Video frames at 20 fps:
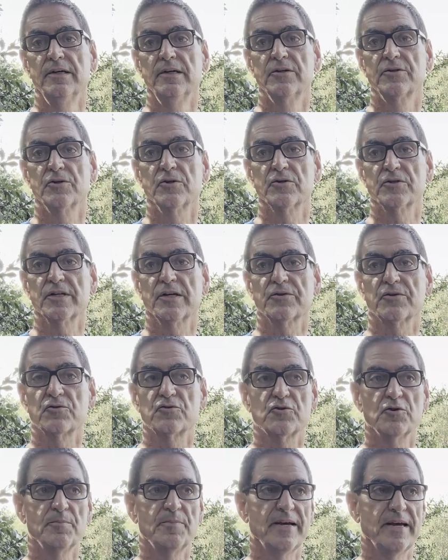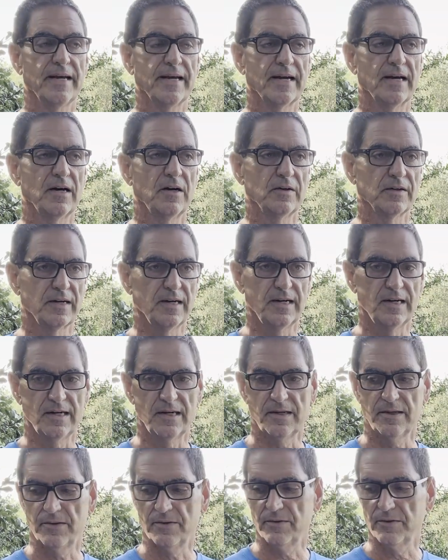turns out the shrimp hang out
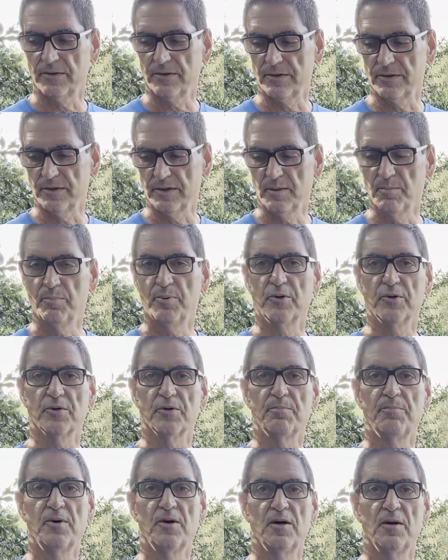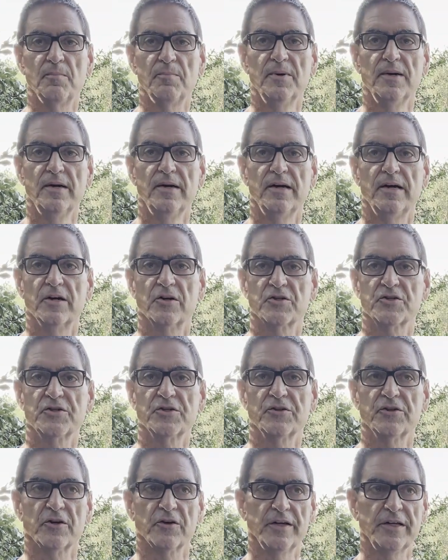on the input of the pump. Are
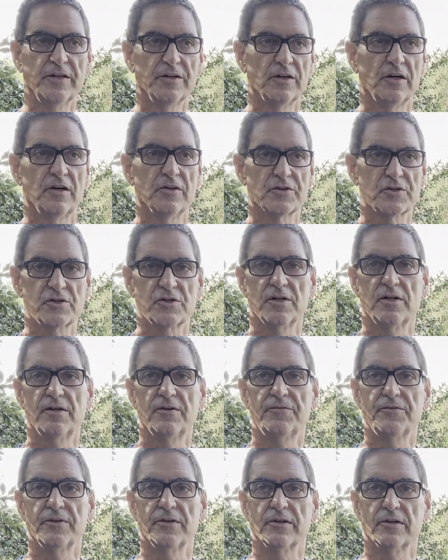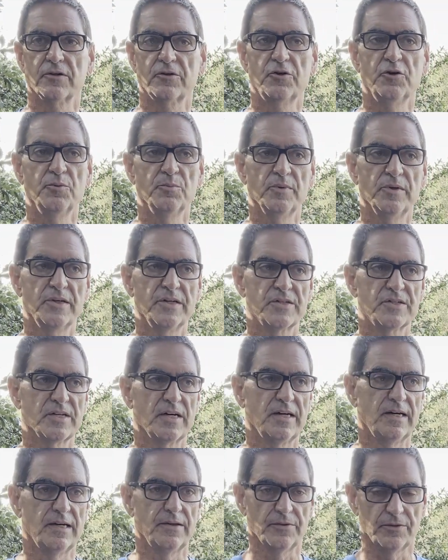sitting there eating all the stuff that accumulates
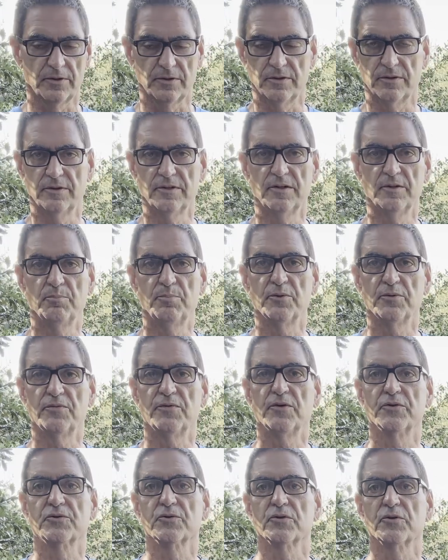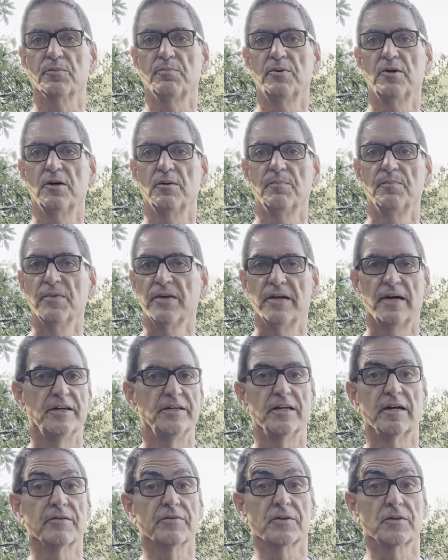on the input filter of the pump. I
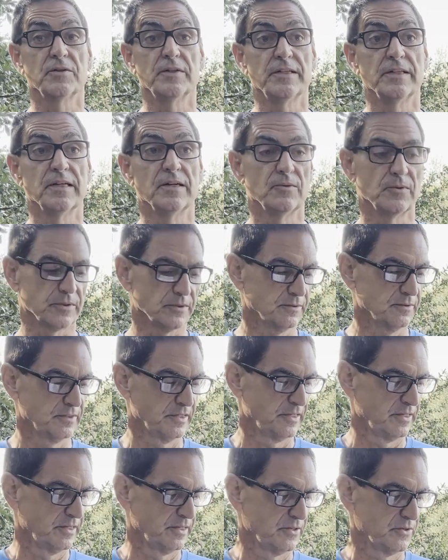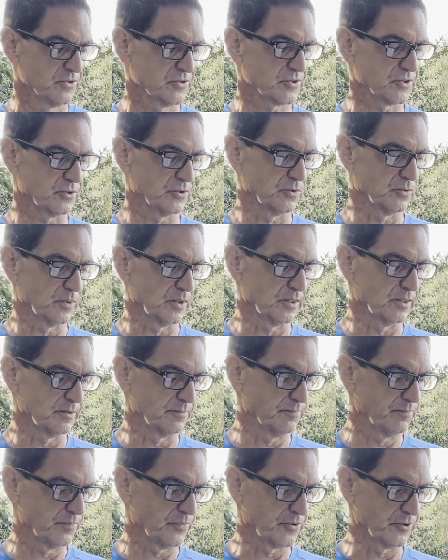never have to clean that one. So
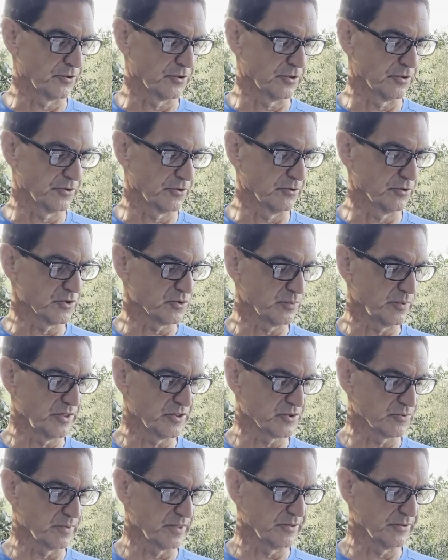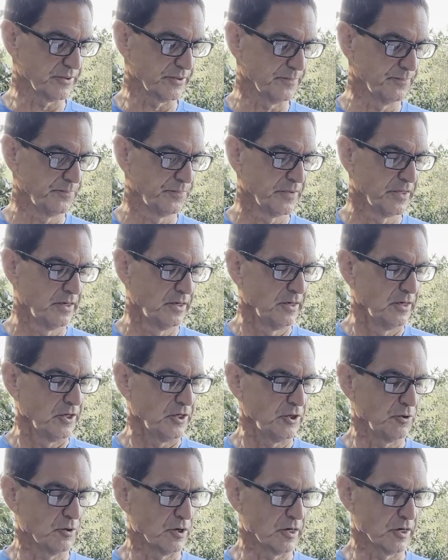there is ways around it.
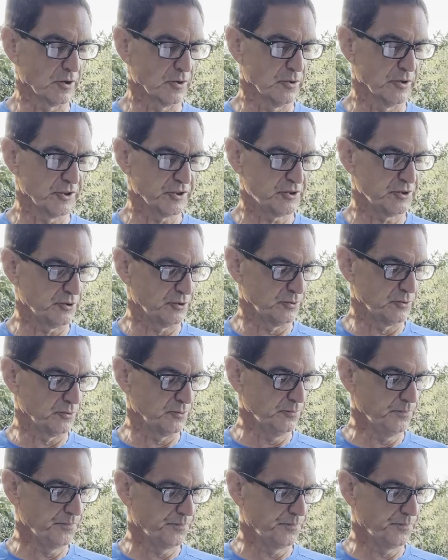You are going to